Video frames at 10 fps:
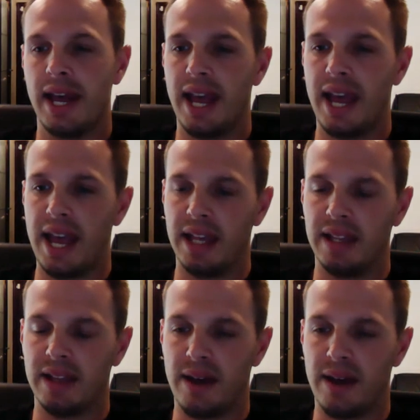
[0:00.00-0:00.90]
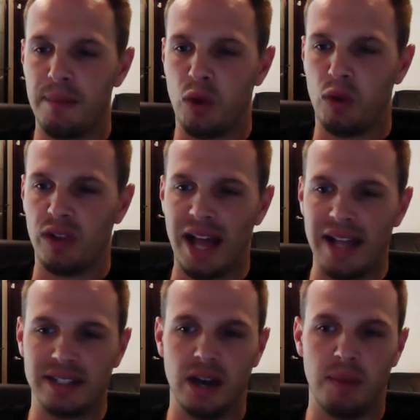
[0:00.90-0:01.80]
And over the
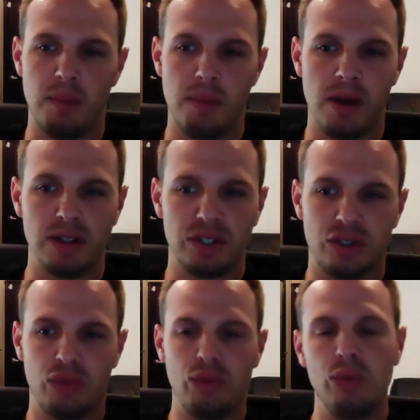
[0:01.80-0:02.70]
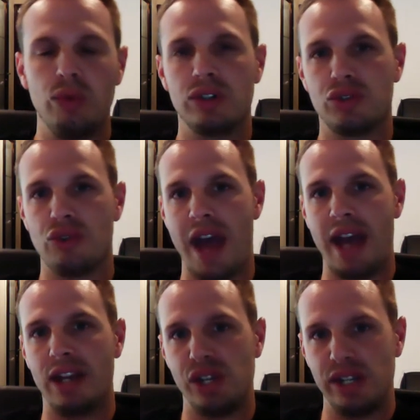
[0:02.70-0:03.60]
last couple months, through the
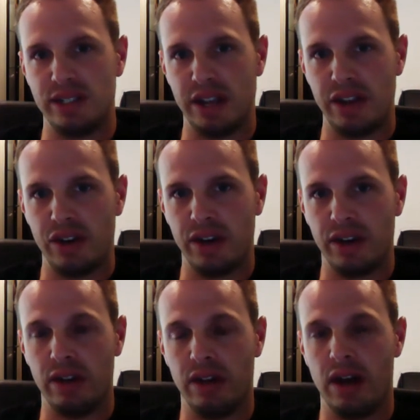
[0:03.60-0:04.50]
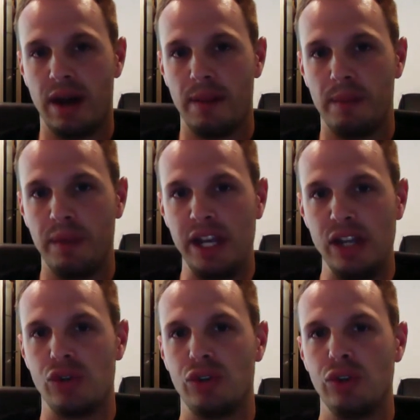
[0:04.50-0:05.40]
strategies that you're going to be
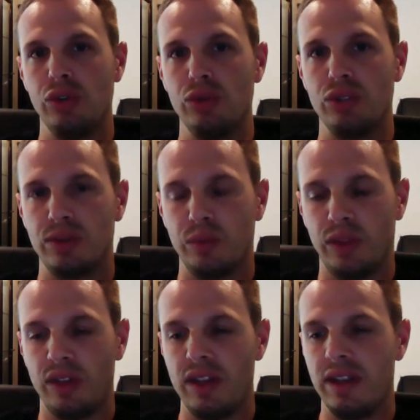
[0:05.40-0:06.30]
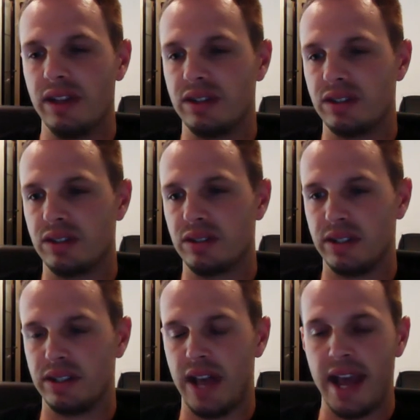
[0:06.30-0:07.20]
introduced within this
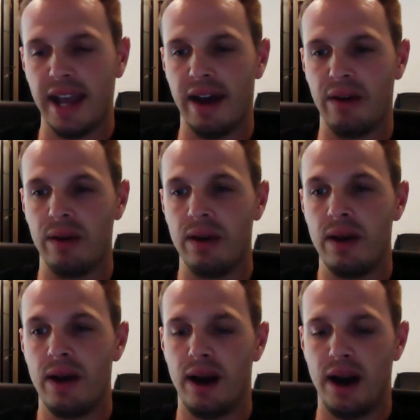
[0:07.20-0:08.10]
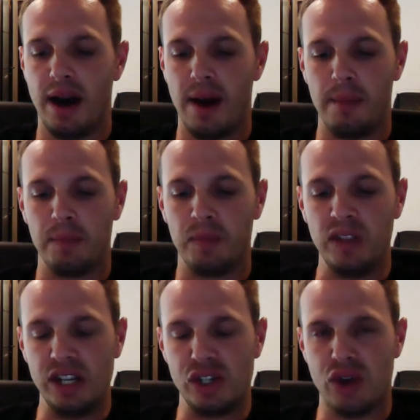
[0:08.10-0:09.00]
hangout,
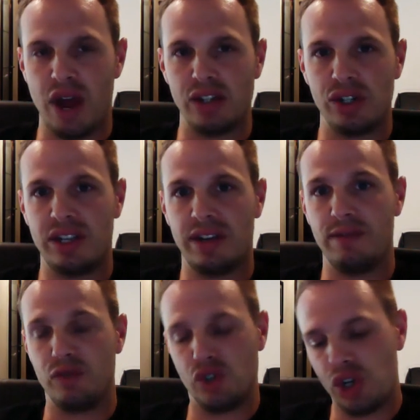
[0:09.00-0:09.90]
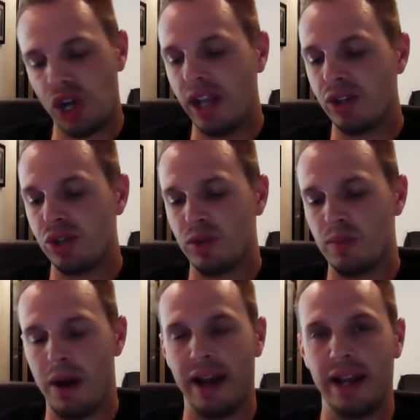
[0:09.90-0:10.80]
these strategies have changed
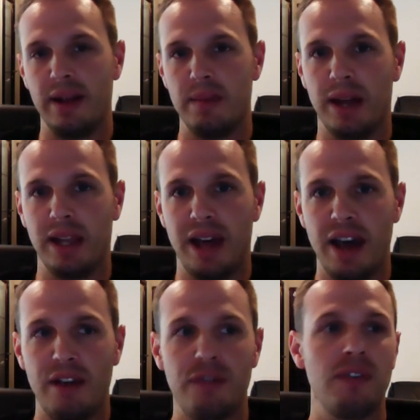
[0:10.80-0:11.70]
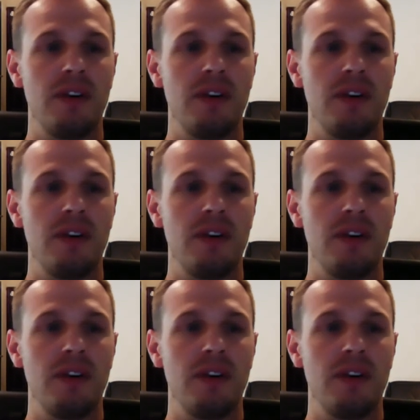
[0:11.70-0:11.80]
my life,